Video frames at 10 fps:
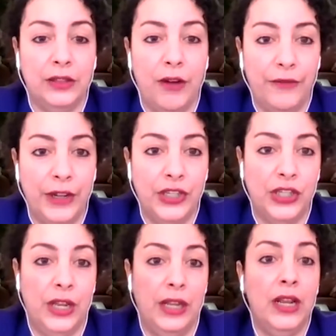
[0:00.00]

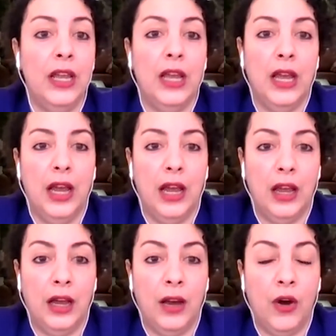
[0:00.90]
Convention,
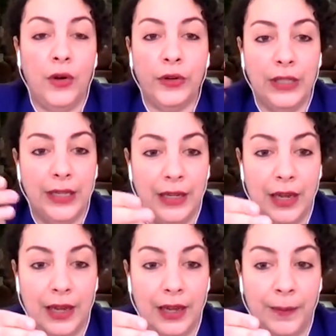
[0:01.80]
or
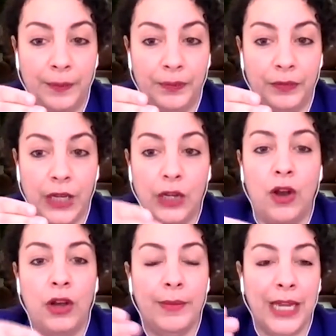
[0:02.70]
the
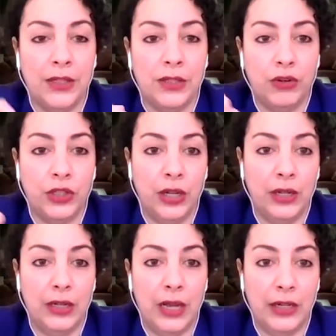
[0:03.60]
economic and
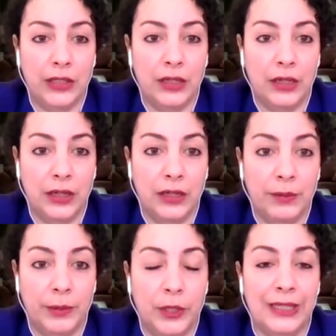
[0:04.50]
social and
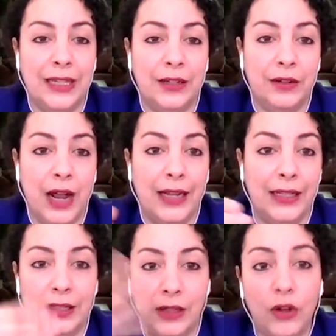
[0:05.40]
political
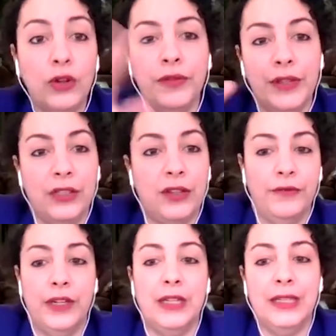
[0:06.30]
rights. All of these
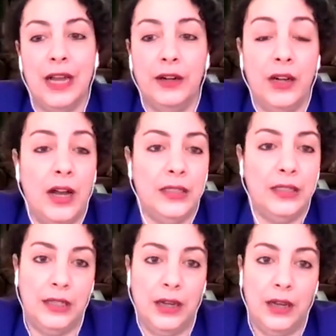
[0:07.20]
covenants are not,
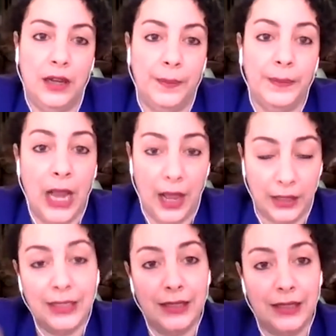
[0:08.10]

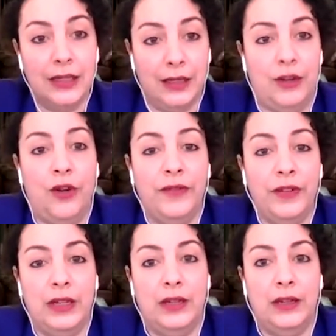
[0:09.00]
and this is a
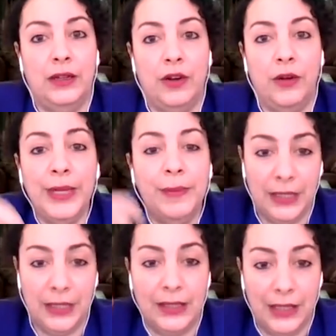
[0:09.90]

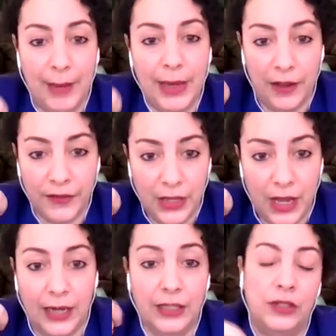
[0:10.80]
commitment that Yemen have
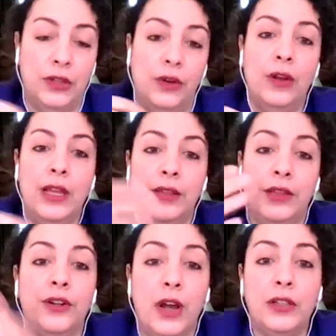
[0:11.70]
signed, so
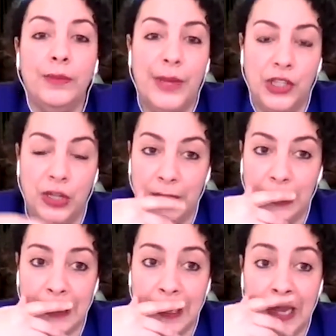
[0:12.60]
they're not
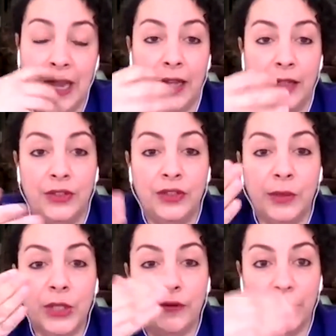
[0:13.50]
mentioned. And in
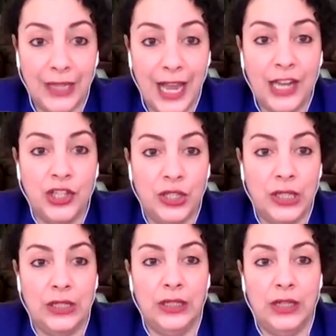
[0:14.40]
terms of the
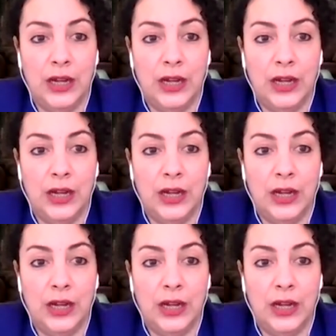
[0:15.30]
national